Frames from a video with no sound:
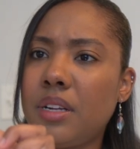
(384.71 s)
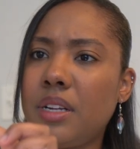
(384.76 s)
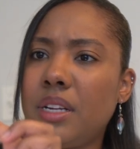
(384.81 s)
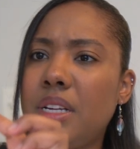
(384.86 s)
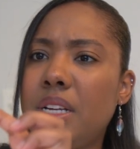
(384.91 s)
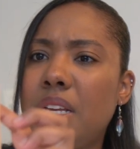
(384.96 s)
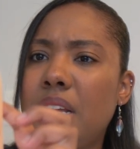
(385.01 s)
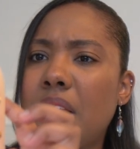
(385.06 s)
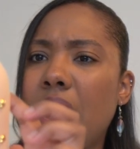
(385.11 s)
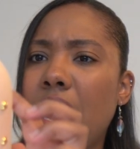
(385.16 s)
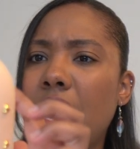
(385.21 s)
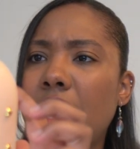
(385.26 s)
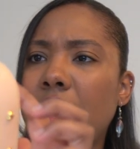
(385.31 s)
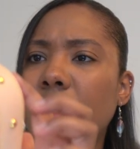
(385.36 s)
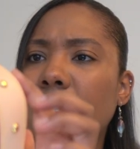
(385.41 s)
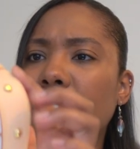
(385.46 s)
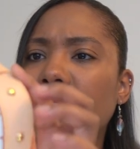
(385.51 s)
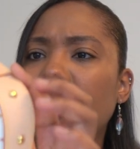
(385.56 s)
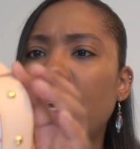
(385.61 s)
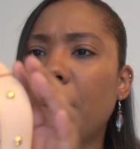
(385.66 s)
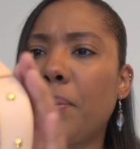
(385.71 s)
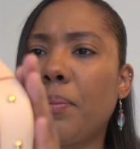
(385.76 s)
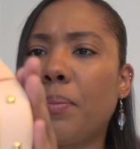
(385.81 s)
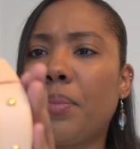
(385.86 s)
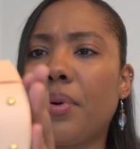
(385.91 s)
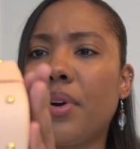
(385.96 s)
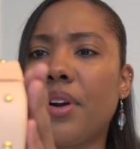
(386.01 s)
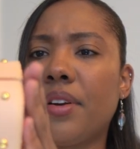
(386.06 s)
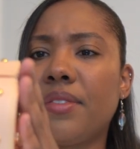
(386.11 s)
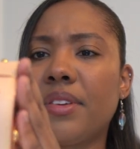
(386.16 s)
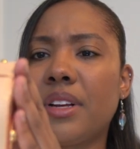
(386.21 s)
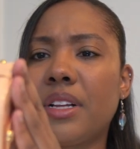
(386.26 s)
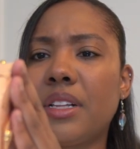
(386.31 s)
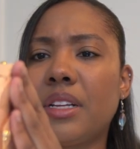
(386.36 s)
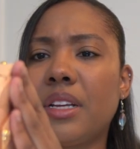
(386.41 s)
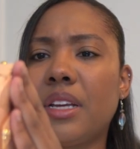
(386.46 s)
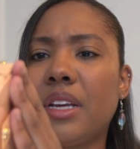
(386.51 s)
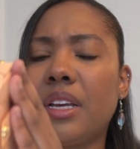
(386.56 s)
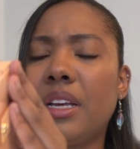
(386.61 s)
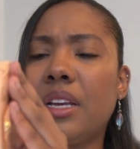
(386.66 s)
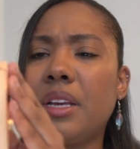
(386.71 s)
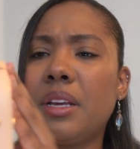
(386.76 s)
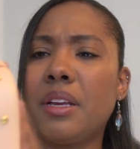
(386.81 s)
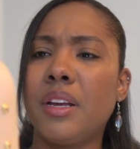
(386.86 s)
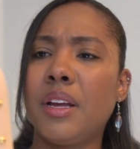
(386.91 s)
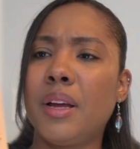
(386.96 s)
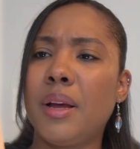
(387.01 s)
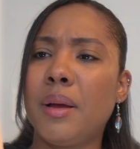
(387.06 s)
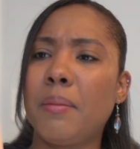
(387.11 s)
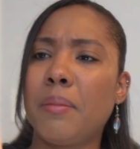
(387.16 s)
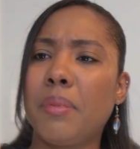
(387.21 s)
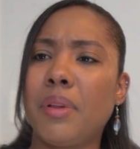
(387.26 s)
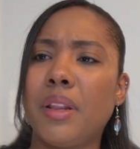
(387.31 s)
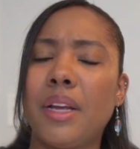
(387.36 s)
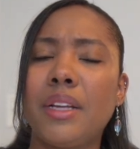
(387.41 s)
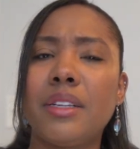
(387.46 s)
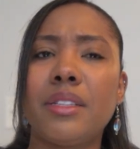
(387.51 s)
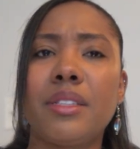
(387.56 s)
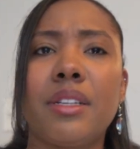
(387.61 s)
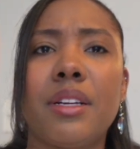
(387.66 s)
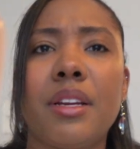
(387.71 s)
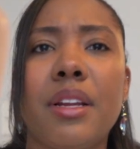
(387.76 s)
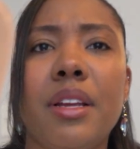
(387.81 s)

yeah, it's just like perfectly placed in